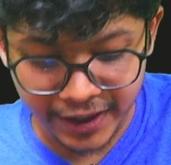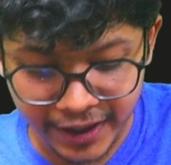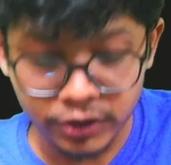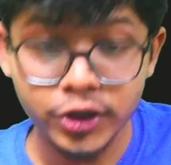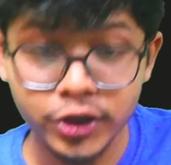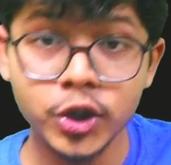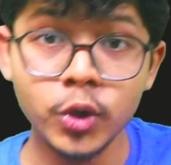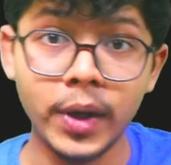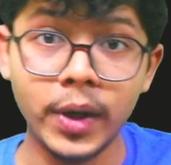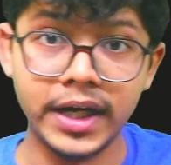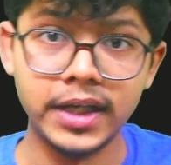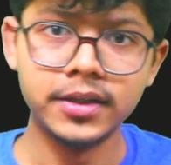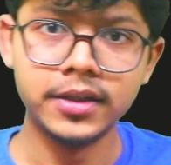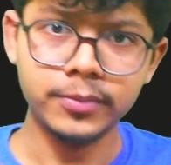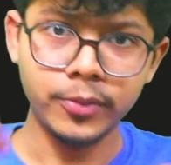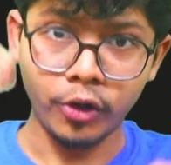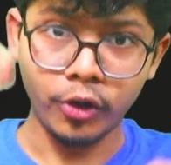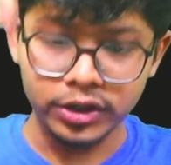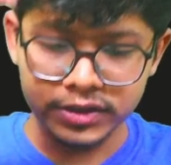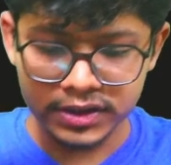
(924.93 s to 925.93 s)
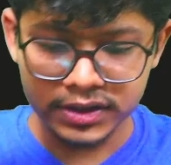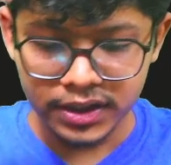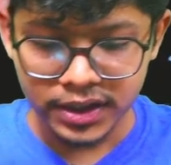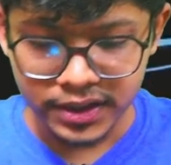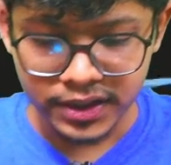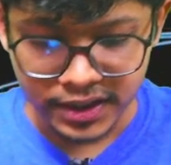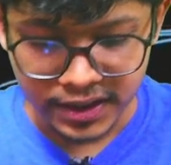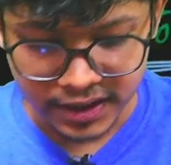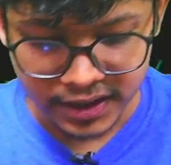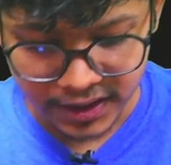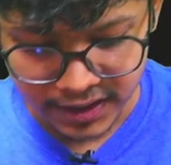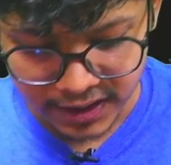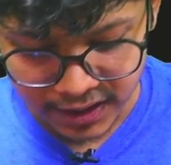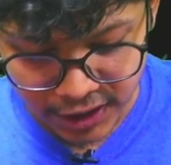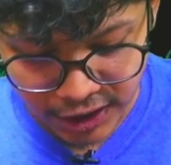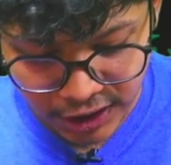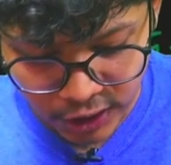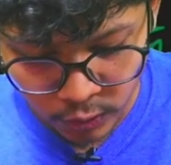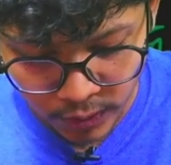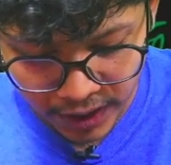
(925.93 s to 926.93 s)
a new head, because
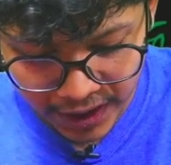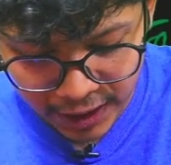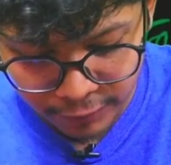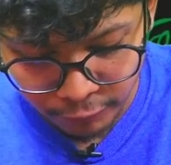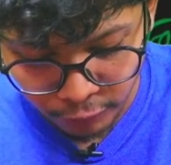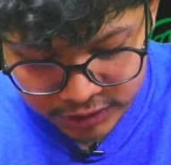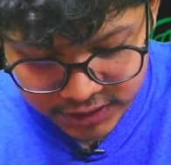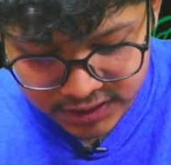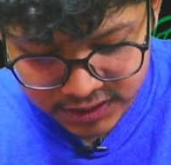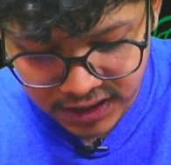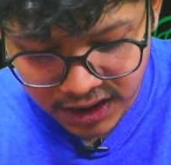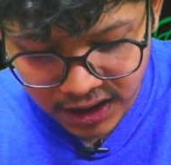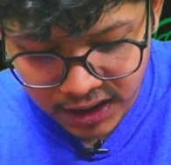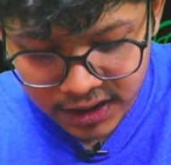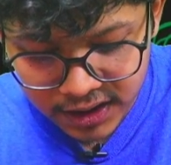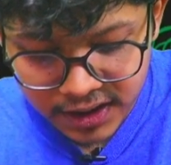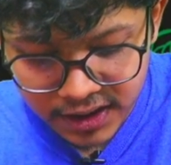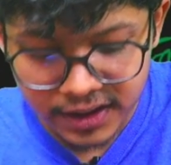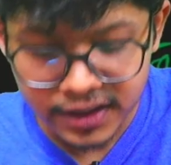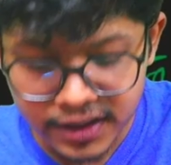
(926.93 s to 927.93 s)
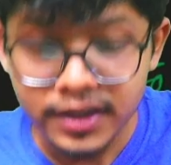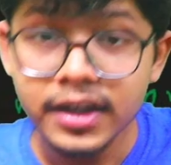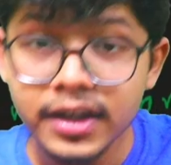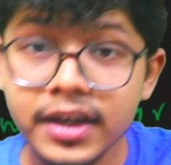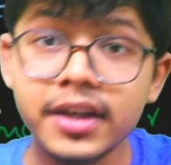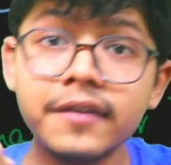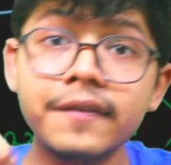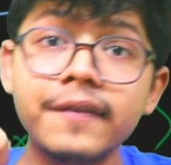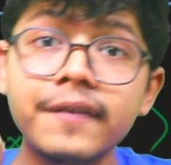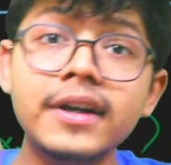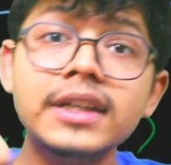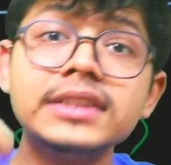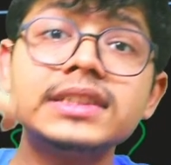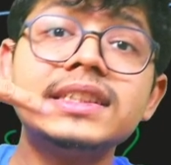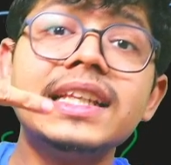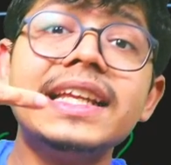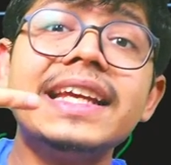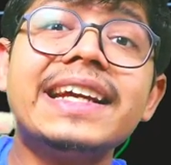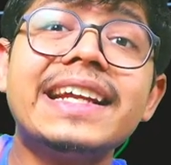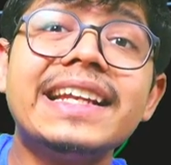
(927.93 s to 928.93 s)
new head was the reverse
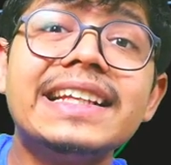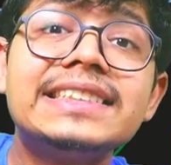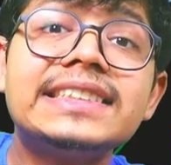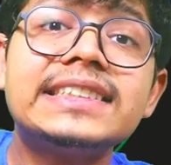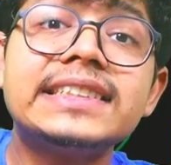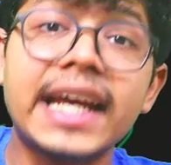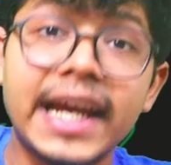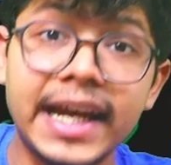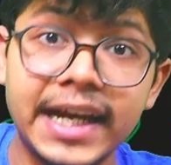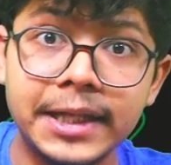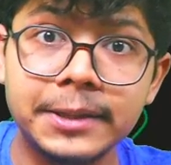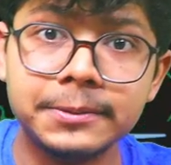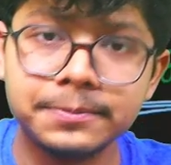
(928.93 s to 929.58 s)
linked list head.